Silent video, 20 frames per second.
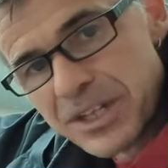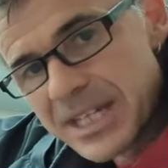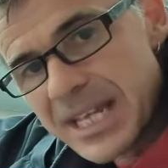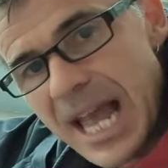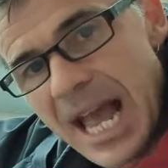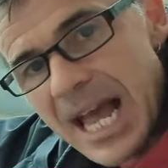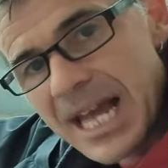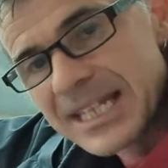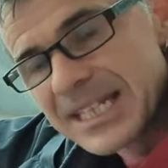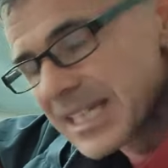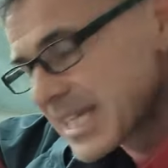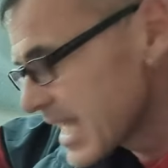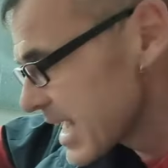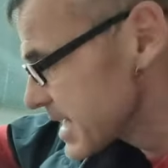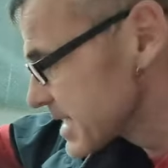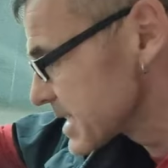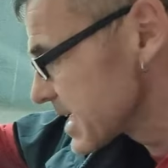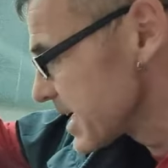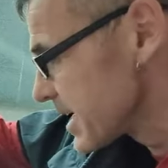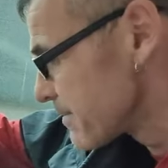You can't
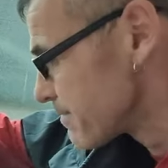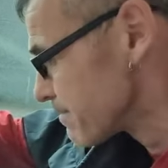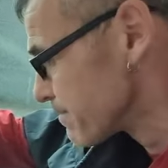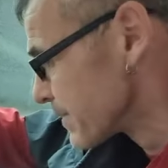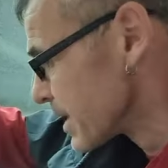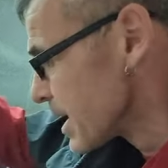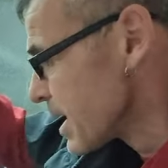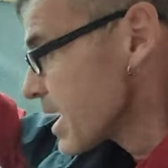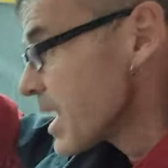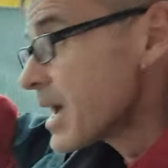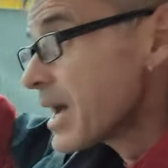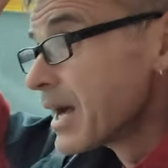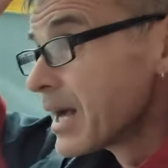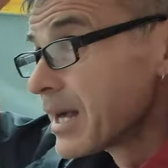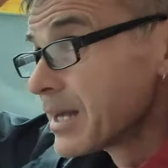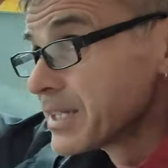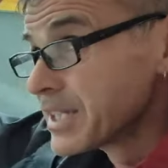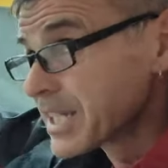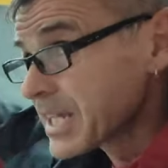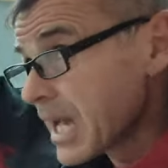get, um,
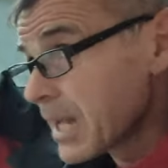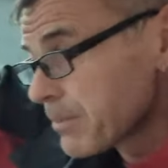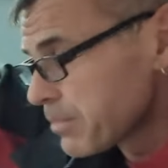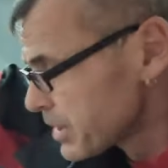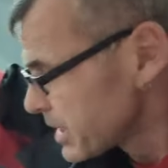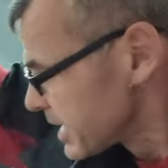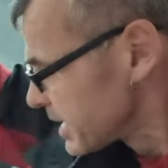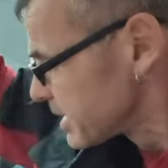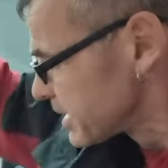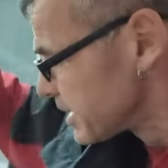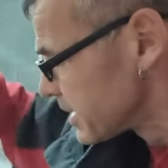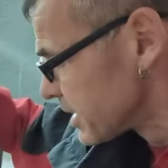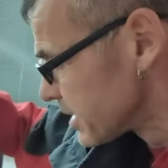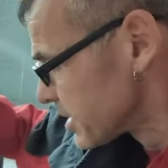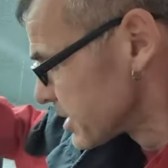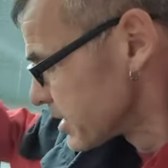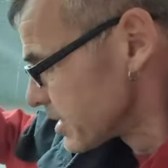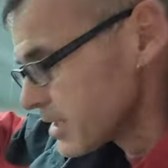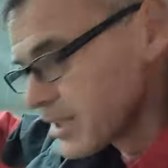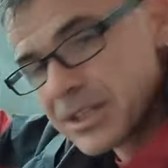you can't put it in the,
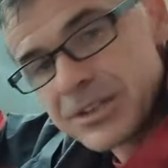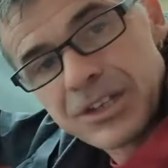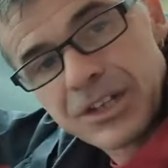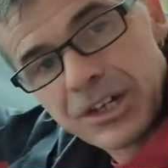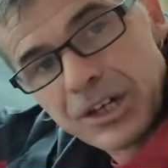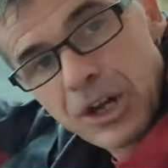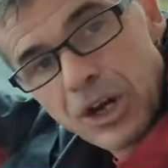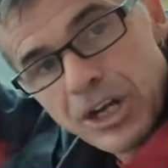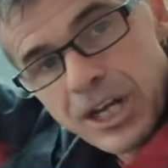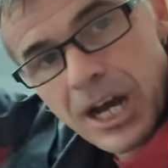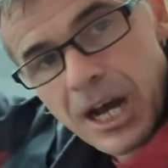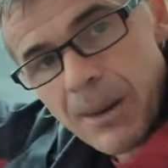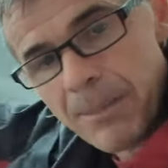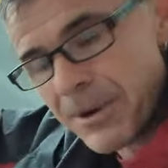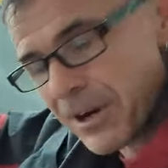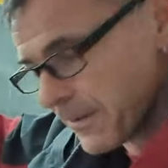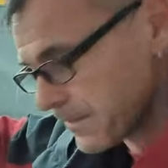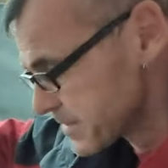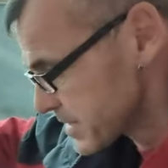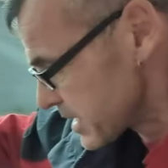the, the locker
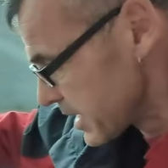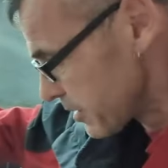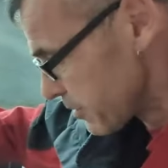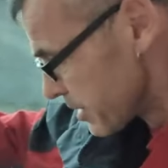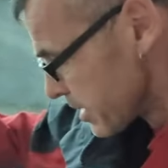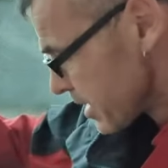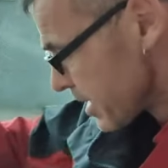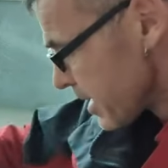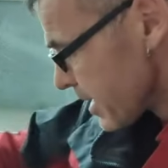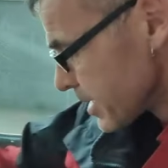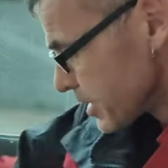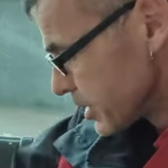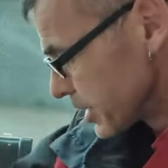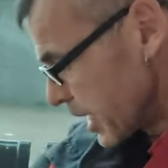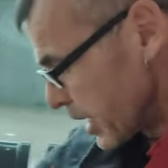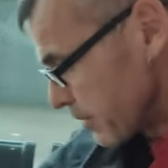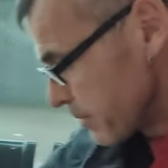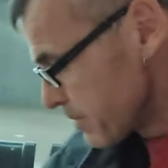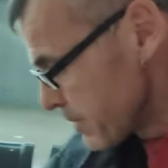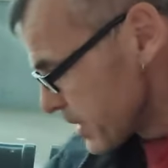above, so, you
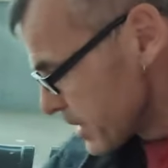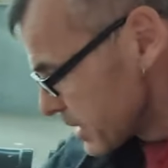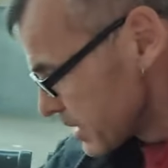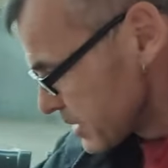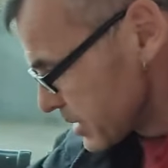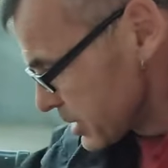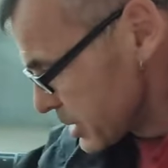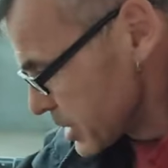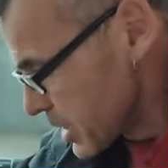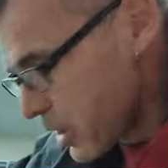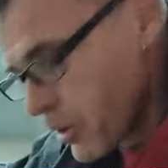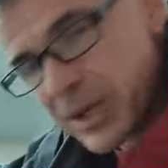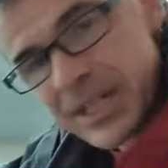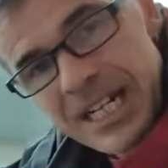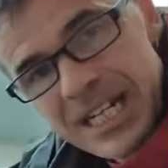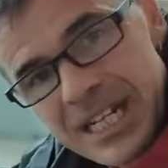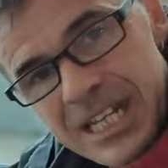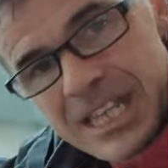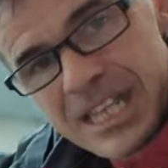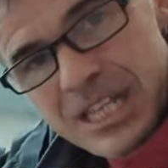know, you don't
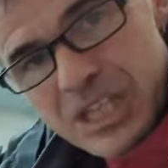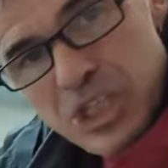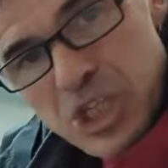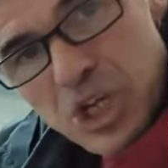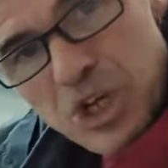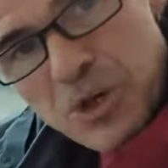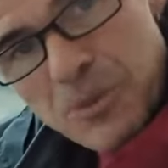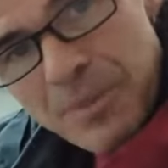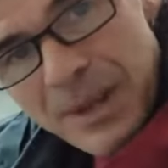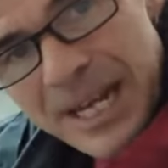want anything too